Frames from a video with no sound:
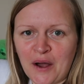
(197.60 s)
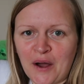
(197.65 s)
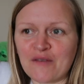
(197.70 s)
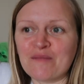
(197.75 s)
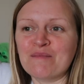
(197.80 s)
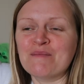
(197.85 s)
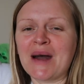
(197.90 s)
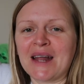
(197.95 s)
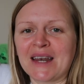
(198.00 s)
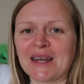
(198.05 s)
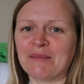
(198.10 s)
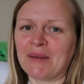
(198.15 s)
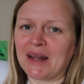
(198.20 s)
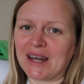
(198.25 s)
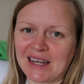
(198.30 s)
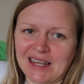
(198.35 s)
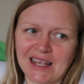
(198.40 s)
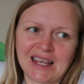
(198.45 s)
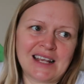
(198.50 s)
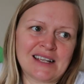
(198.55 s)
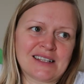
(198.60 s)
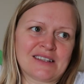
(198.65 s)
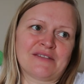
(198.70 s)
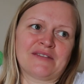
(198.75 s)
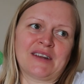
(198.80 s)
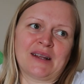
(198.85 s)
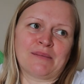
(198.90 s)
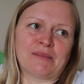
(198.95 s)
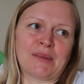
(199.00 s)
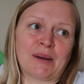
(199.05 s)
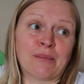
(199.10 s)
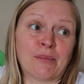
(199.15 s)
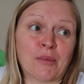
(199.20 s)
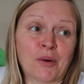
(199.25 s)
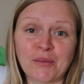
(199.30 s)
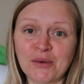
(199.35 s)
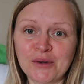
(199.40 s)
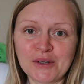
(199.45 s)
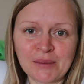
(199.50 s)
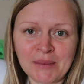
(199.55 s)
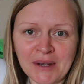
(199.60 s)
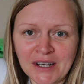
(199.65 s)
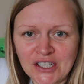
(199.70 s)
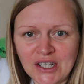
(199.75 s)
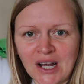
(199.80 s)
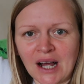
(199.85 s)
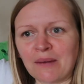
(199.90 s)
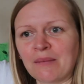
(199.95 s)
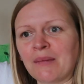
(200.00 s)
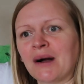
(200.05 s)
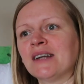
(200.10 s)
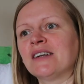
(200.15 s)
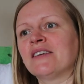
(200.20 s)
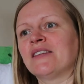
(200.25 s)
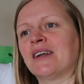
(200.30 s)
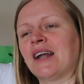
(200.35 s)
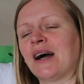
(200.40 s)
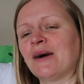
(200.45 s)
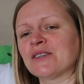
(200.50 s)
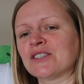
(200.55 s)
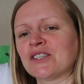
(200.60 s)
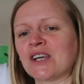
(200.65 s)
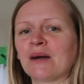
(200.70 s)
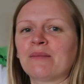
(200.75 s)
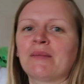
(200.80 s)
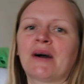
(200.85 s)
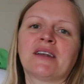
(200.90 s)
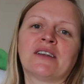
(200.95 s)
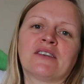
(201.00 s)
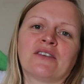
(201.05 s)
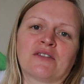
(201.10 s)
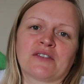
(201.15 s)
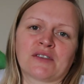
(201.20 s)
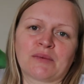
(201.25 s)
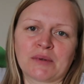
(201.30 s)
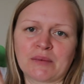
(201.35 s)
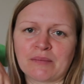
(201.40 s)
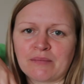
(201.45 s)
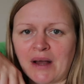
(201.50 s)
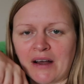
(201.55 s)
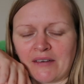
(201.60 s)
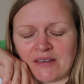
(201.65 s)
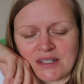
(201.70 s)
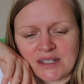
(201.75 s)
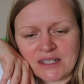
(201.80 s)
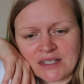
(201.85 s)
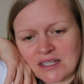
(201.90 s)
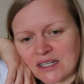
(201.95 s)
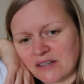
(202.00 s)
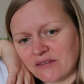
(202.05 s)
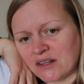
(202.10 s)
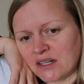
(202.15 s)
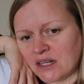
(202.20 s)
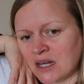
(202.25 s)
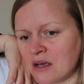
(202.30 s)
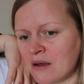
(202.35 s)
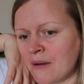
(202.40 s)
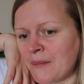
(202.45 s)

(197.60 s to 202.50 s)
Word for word: of many, many years of, like, my mum used to be a childminder, and then I was a childminder, and obviously having Stephen.